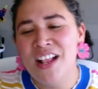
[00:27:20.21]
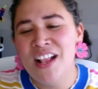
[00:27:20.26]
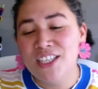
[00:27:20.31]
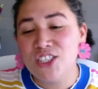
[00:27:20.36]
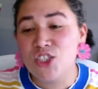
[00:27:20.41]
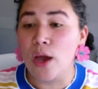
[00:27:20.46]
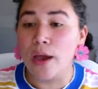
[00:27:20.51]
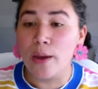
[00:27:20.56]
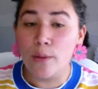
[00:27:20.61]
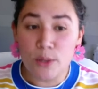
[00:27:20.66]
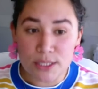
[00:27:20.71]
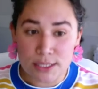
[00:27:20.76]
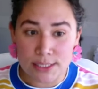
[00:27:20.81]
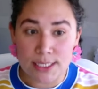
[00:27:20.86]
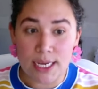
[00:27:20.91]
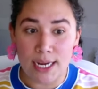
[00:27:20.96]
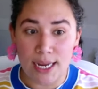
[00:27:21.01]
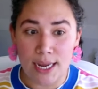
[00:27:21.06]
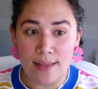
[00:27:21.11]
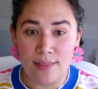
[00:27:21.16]
So I was
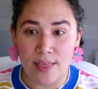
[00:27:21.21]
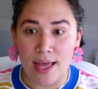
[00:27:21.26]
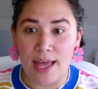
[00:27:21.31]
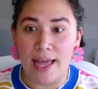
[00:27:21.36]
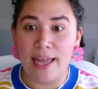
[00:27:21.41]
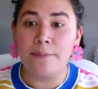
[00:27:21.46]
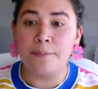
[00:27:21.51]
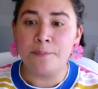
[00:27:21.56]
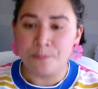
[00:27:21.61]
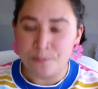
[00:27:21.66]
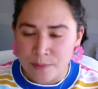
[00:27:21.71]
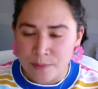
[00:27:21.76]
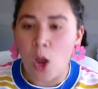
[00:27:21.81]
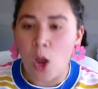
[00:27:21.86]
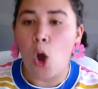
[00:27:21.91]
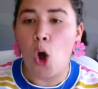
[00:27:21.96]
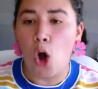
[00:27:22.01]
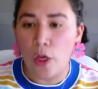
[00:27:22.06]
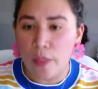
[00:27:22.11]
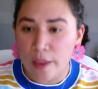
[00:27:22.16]
studying that.
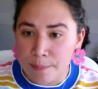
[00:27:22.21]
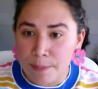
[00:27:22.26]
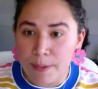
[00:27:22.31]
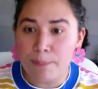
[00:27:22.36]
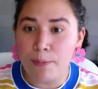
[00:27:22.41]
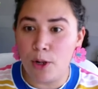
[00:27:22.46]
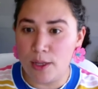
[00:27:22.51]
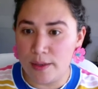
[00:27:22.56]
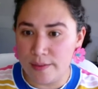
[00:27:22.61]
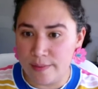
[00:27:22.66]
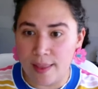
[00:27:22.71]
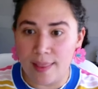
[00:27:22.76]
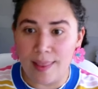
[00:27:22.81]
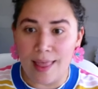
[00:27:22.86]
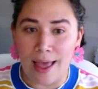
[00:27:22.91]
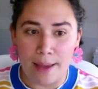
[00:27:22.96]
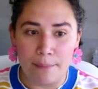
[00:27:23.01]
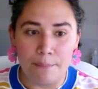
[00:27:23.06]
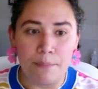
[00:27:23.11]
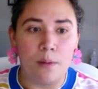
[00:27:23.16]
Other people in the
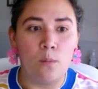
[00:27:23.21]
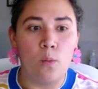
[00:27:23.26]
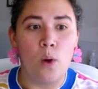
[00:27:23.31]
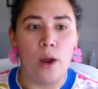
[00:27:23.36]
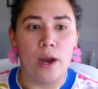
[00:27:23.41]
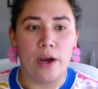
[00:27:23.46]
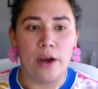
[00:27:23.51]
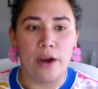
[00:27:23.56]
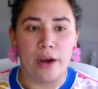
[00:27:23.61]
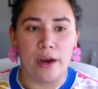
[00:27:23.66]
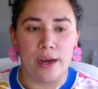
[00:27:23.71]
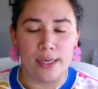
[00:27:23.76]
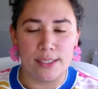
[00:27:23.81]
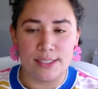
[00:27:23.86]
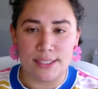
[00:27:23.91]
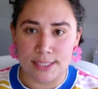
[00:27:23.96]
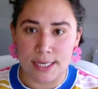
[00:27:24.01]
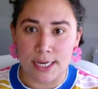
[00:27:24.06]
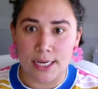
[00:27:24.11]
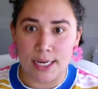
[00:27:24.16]
lab were
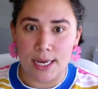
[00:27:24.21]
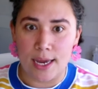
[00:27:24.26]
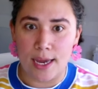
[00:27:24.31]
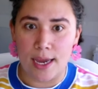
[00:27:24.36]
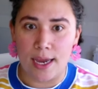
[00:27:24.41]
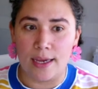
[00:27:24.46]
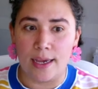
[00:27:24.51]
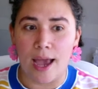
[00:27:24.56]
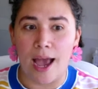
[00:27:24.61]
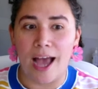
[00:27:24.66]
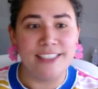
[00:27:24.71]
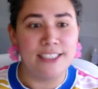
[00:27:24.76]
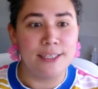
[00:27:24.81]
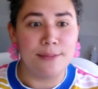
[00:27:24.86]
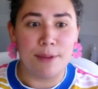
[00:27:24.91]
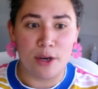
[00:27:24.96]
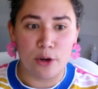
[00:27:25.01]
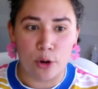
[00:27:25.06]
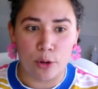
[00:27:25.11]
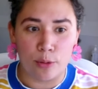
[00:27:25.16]
studying
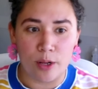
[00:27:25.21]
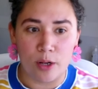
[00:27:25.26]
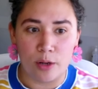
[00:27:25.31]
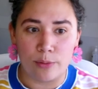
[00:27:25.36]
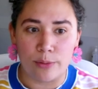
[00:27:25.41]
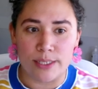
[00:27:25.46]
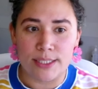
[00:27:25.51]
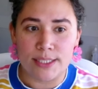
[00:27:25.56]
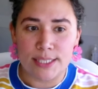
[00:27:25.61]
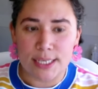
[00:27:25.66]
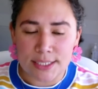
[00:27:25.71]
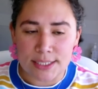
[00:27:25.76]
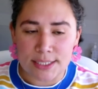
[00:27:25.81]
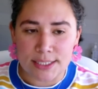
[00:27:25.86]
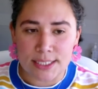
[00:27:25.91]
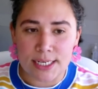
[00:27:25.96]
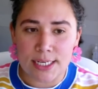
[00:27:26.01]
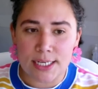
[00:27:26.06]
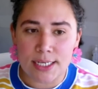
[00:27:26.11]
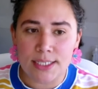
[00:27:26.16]
antimicrobial
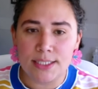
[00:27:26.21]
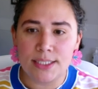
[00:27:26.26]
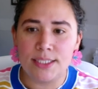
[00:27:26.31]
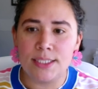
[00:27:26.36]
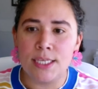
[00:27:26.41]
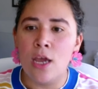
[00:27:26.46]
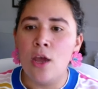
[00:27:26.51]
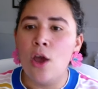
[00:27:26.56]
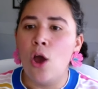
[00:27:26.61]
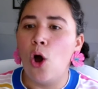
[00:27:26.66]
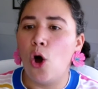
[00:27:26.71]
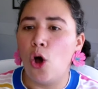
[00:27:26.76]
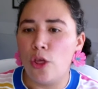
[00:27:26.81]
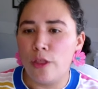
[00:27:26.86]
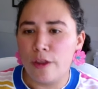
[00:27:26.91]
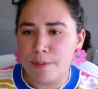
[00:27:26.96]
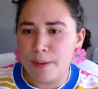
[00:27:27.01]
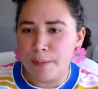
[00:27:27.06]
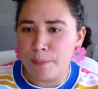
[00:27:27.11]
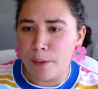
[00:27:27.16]
resistance.
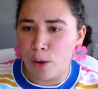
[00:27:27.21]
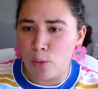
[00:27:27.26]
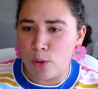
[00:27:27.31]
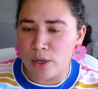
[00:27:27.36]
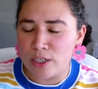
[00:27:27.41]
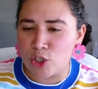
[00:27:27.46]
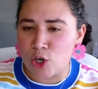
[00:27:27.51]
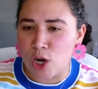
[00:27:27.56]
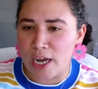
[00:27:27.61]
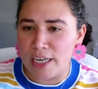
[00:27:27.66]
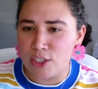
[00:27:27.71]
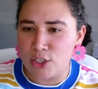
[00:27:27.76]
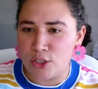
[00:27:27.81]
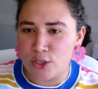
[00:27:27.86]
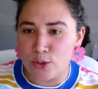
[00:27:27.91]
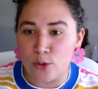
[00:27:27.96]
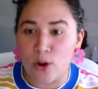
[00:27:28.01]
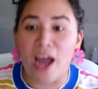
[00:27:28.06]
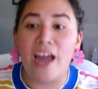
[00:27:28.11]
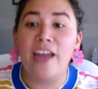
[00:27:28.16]
Other people were trying to
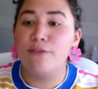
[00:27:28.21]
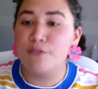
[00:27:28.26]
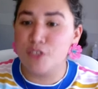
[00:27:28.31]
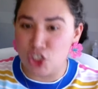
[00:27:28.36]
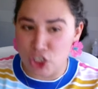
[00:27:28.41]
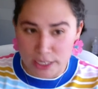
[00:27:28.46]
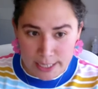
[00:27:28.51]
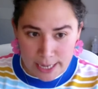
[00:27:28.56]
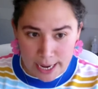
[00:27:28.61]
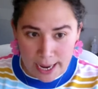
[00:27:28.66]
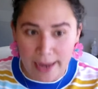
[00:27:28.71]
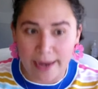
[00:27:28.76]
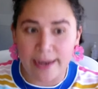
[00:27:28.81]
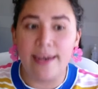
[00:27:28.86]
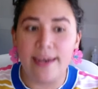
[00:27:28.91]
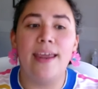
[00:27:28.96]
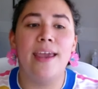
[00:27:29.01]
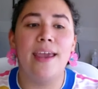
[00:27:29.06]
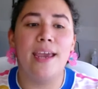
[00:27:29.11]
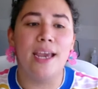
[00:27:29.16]
do kind of gene
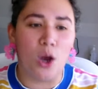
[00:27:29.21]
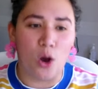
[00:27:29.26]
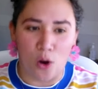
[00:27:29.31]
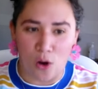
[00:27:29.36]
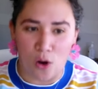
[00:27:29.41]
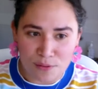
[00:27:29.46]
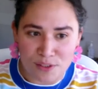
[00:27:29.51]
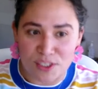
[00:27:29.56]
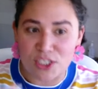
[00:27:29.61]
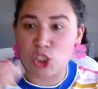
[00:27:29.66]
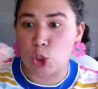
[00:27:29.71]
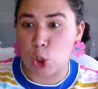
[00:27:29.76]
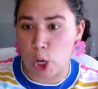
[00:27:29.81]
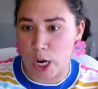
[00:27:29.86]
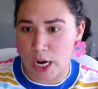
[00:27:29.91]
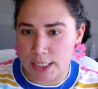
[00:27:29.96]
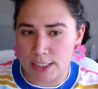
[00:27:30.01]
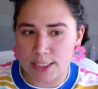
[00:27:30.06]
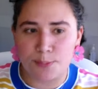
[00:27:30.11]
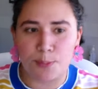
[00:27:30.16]
editing of
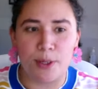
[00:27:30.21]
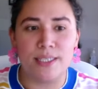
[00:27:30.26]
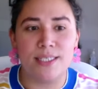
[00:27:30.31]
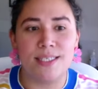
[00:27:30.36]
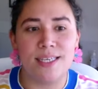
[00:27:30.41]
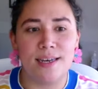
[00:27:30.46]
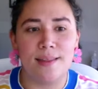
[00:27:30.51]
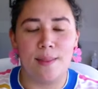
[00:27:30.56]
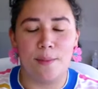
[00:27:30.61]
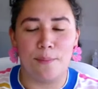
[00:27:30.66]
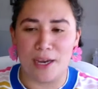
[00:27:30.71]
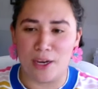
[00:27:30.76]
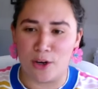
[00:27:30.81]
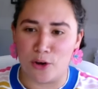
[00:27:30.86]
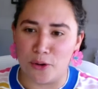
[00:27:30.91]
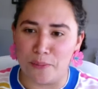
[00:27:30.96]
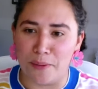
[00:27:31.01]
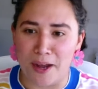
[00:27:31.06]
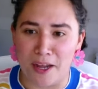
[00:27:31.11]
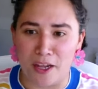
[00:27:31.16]
strains present in the
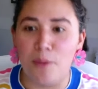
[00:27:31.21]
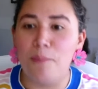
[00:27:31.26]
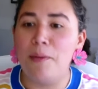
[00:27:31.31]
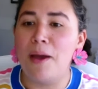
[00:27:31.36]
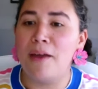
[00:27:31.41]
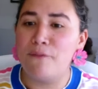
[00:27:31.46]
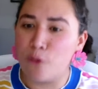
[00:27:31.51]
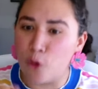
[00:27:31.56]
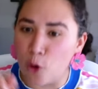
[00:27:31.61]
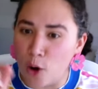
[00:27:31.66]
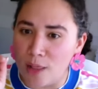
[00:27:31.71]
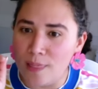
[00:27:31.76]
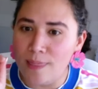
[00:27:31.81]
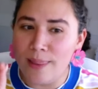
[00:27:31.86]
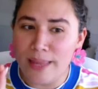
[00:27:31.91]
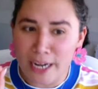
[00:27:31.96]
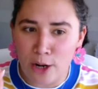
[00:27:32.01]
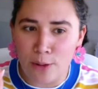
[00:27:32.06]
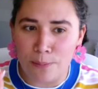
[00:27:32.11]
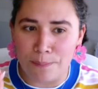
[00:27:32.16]
microbiome. And for a
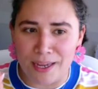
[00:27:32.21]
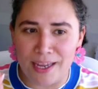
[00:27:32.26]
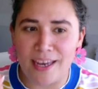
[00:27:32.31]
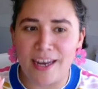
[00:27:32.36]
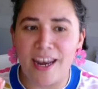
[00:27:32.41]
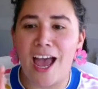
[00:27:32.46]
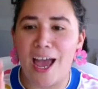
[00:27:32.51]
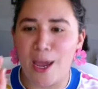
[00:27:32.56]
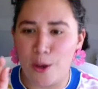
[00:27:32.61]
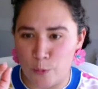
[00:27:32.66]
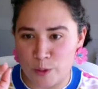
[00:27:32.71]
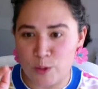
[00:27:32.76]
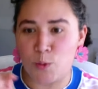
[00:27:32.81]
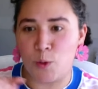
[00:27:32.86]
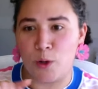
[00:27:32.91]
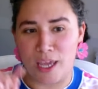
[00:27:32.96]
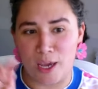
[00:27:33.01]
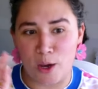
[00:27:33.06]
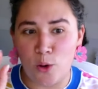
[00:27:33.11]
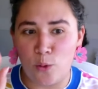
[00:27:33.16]
little bit, I was
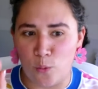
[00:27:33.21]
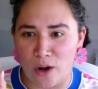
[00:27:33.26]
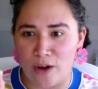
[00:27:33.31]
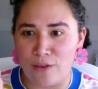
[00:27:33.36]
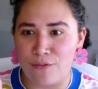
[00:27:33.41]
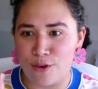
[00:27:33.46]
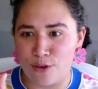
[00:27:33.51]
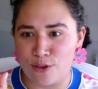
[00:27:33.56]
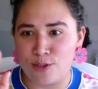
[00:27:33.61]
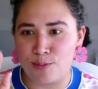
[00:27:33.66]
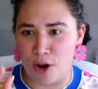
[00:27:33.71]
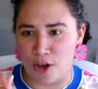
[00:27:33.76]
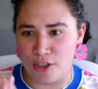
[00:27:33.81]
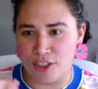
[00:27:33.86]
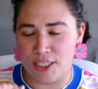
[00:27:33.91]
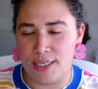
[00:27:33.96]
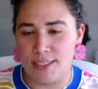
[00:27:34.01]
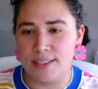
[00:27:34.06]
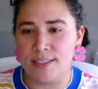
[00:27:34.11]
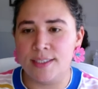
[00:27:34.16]
working on one of those
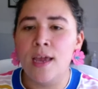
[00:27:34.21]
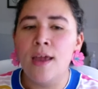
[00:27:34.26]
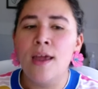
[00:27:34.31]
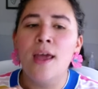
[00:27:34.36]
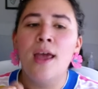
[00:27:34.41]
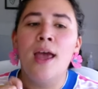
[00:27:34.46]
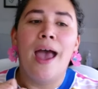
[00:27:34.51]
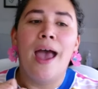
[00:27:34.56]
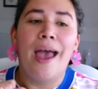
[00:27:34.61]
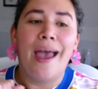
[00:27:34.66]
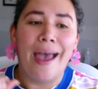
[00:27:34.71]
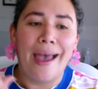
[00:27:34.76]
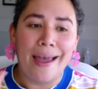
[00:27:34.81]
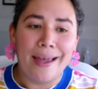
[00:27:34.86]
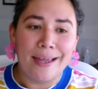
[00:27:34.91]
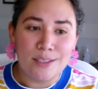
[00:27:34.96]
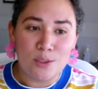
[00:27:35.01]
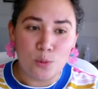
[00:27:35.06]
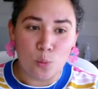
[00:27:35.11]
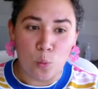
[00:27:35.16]
projects.
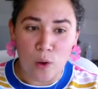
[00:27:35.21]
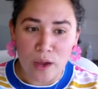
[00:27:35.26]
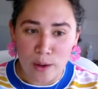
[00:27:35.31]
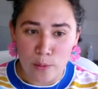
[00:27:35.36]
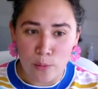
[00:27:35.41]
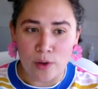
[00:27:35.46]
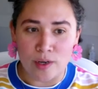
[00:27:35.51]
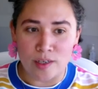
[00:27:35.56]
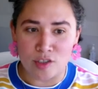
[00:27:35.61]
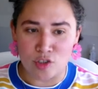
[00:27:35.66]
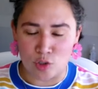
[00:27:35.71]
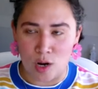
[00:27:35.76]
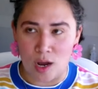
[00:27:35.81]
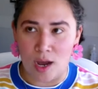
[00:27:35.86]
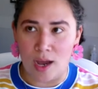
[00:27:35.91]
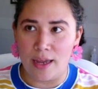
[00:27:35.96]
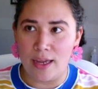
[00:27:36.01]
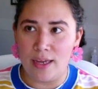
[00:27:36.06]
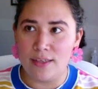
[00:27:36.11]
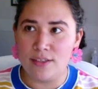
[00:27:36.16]
And we were
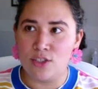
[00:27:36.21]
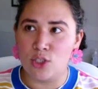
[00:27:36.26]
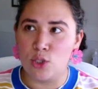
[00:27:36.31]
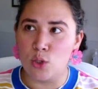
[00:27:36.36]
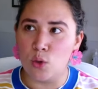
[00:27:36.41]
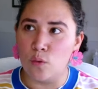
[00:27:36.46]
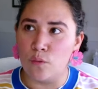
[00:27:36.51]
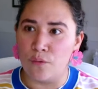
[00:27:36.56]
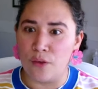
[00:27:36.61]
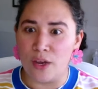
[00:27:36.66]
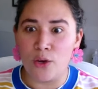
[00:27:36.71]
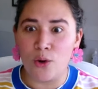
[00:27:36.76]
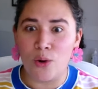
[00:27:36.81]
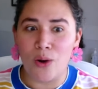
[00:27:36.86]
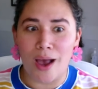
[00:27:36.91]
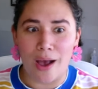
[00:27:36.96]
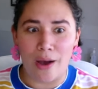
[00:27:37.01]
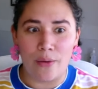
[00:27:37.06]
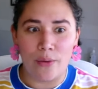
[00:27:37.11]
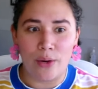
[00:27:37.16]
trying to figure
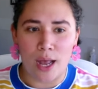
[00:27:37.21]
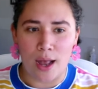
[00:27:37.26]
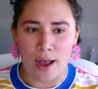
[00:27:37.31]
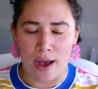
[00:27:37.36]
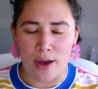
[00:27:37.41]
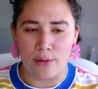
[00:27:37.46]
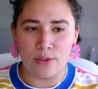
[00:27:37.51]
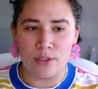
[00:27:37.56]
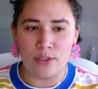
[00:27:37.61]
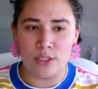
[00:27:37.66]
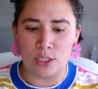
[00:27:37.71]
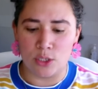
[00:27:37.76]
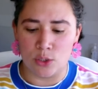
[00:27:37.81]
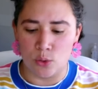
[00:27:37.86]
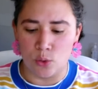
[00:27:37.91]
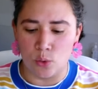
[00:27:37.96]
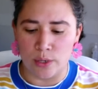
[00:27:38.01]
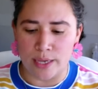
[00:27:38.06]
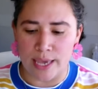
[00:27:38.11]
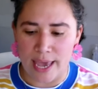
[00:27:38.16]
out how
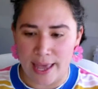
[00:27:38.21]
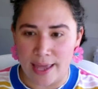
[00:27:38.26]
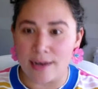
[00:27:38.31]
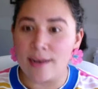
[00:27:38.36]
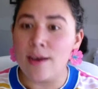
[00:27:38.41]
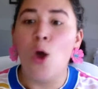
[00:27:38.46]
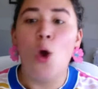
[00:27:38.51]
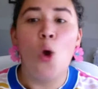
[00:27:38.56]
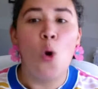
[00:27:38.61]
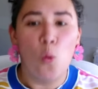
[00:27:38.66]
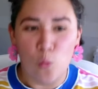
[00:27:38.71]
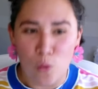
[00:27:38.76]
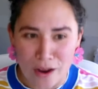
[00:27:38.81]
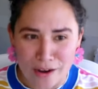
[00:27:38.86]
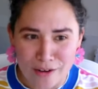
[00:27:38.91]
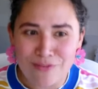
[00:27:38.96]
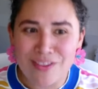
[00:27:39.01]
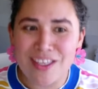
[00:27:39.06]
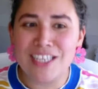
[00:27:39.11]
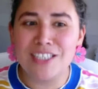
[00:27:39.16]
to get
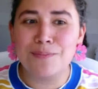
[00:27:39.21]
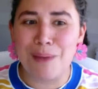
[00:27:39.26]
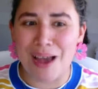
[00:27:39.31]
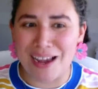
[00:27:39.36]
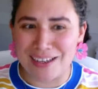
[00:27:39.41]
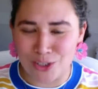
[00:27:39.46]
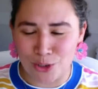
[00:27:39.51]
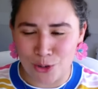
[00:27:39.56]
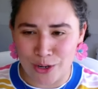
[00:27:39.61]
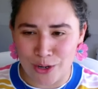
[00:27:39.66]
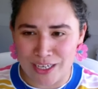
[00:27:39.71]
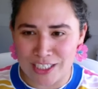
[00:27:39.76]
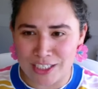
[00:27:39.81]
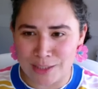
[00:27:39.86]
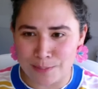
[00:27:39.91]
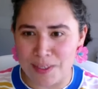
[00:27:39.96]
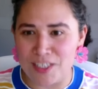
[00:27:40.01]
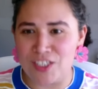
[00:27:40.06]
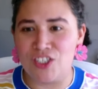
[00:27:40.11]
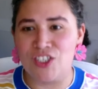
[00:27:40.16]
one of these Bacteroides
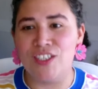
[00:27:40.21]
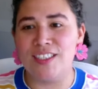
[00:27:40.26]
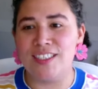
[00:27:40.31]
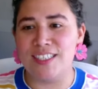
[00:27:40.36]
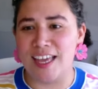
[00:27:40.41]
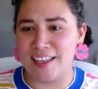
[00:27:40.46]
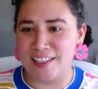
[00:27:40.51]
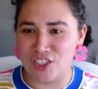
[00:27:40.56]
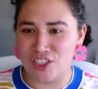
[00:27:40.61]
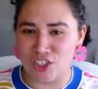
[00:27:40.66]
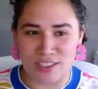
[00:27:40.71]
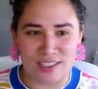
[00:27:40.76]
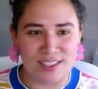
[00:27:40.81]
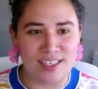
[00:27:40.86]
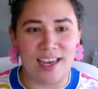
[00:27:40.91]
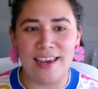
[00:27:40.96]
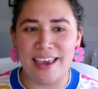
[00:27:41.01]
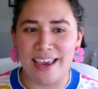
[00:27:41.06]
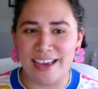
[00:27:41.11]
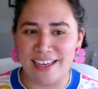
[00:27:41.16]
species. And just
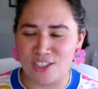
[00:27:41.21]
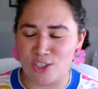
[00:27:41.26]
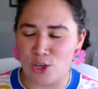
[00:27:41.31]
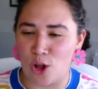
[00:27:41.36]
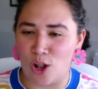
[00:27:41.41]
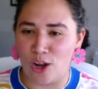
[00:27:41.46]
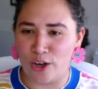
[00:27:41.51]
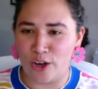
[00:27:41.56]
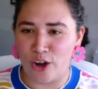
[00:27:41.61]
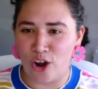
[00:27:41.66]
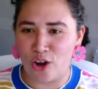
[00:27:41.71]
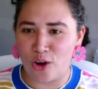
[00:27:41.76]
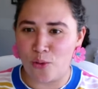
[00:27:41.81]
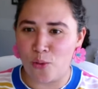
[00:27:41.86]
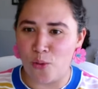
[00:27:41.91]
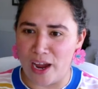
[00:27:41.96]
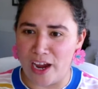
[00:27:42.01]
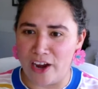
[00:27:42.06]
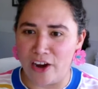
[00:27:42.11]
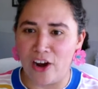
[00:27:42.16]
in case y'all are not
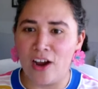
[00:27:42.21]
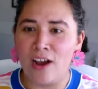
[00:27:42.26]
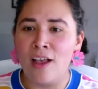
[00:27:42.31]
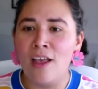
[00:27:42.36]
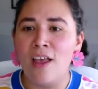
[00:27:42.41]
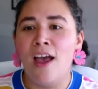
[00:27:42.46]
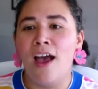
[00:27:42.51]
aware,